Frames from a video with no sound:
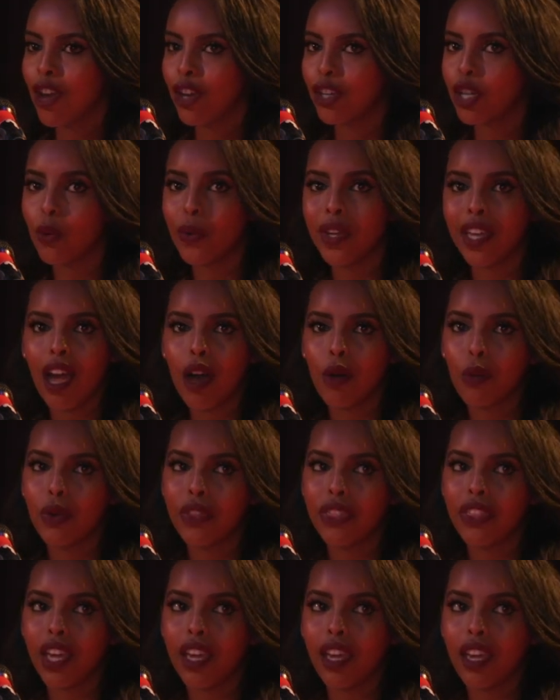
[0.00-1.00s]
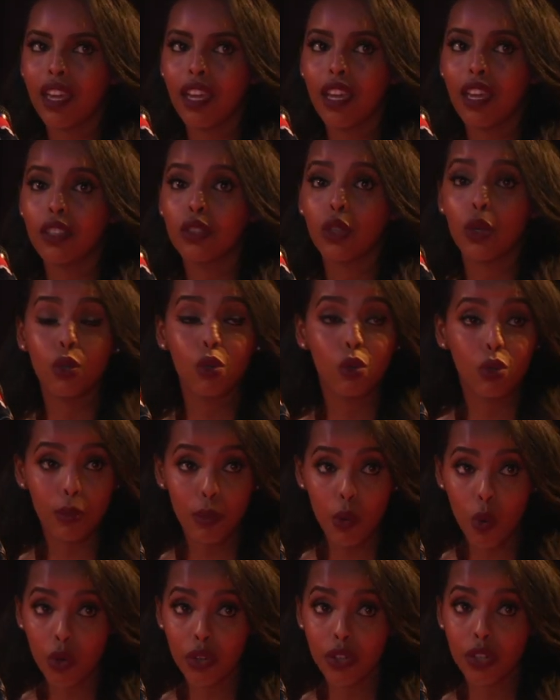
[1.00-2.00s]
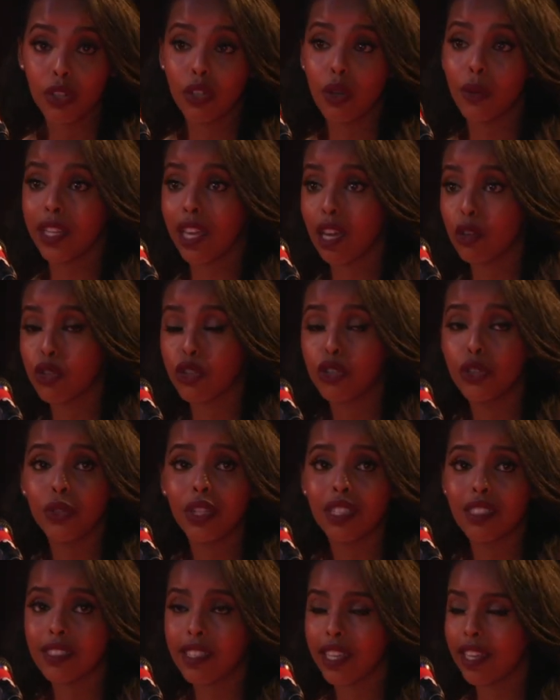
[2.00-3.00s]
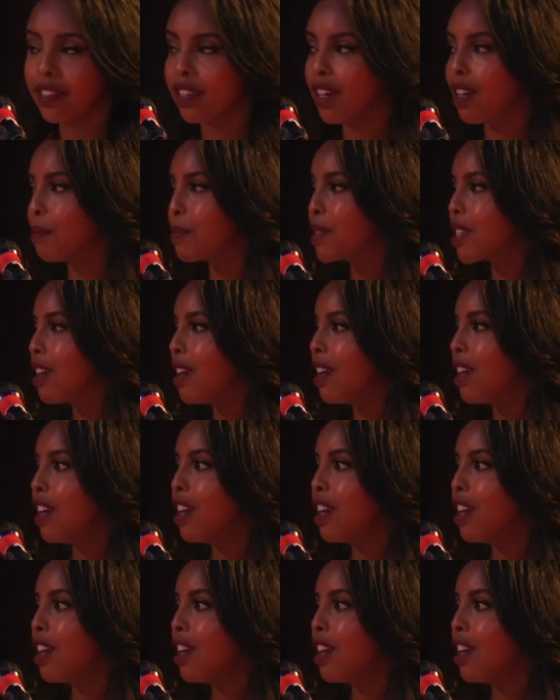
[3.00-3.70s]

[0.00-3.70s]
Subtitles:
going out with a local reporter, going out shooting stand-ups,